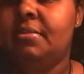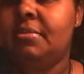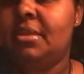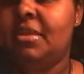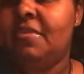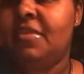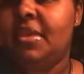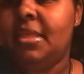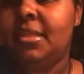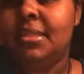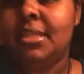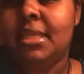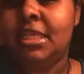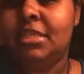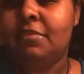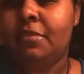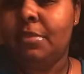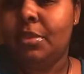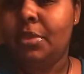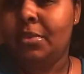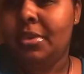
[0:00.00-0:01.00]
maybe they've hidden
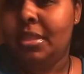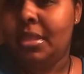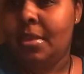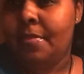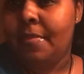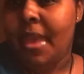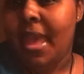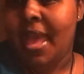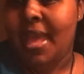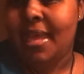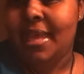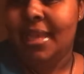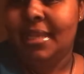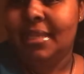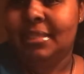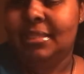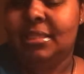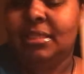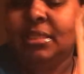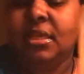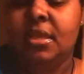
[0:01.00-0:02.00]
things from you in the
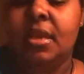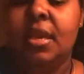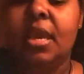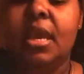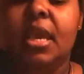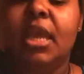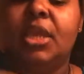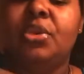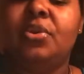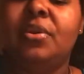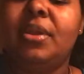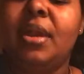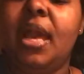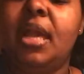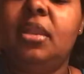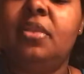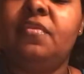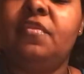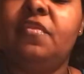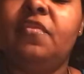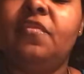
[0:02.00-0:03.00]
past. And you're
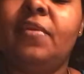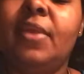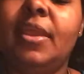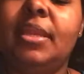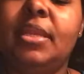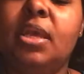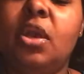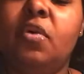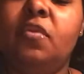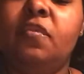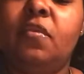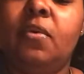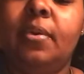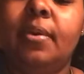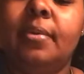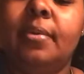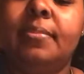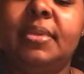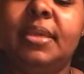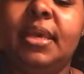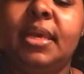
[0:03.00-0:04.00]
kind of afraid to go
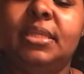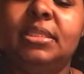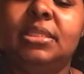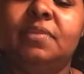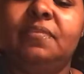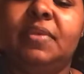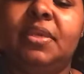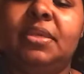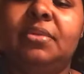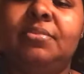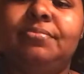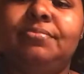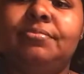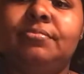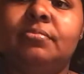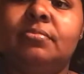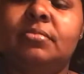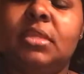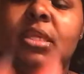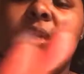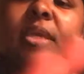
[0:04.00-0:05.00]
forward because of it.
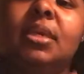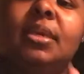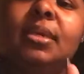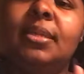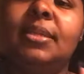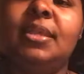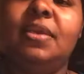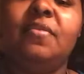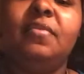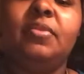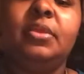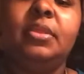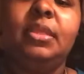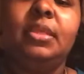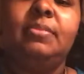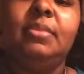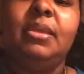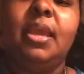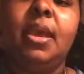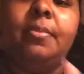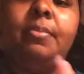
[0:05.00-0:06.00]
It could definitely
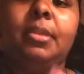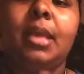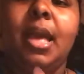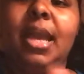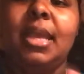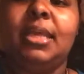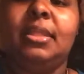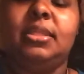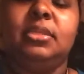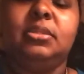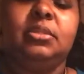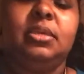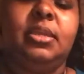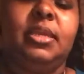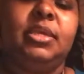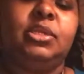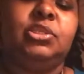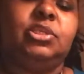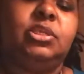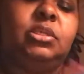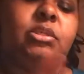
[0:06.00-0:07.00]
be a block in this
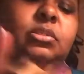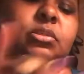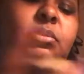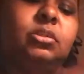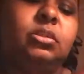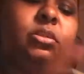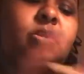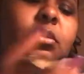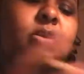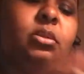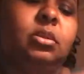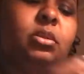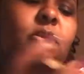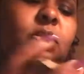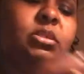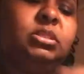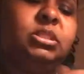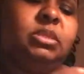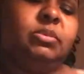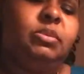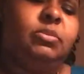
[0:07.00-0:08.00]
connection.
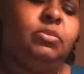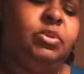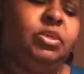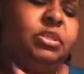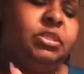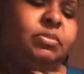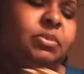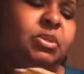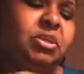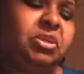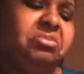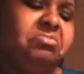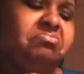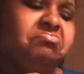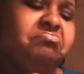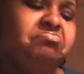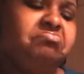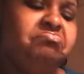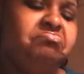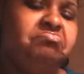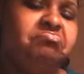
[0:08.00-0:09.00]
Tell me more, spirit.
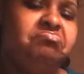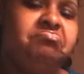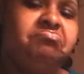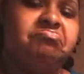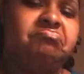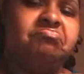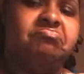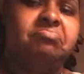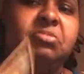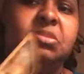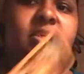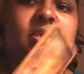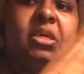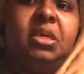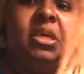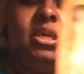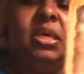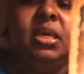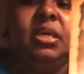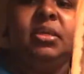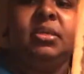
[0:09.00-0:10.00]

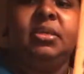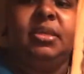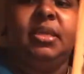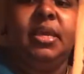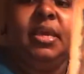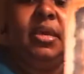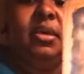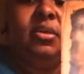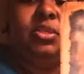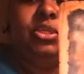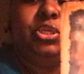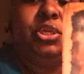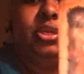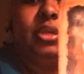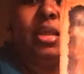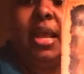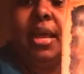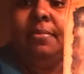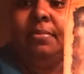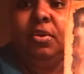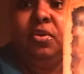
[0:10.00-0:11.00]
Yeah, you're
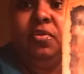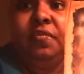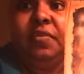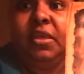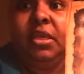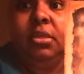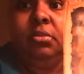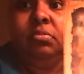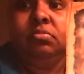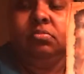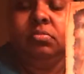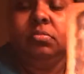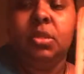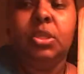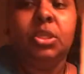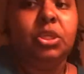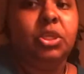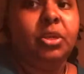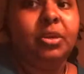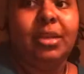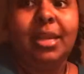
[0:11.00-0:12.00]
not moving.
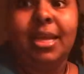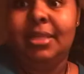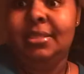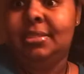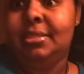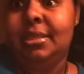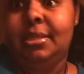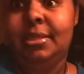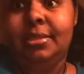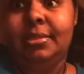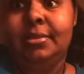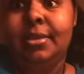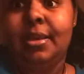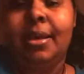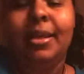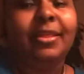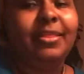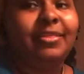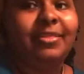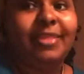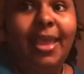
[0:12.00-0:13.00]
You're not saying
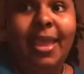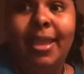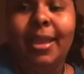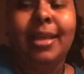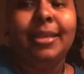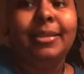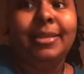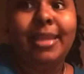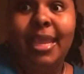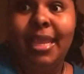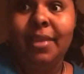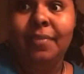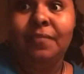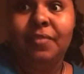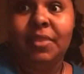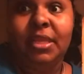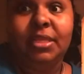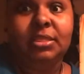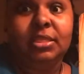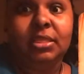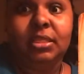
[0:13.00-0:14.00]
a thing, a damn
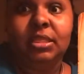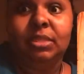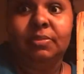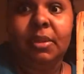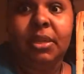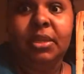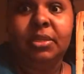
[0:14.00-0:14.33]
thing to this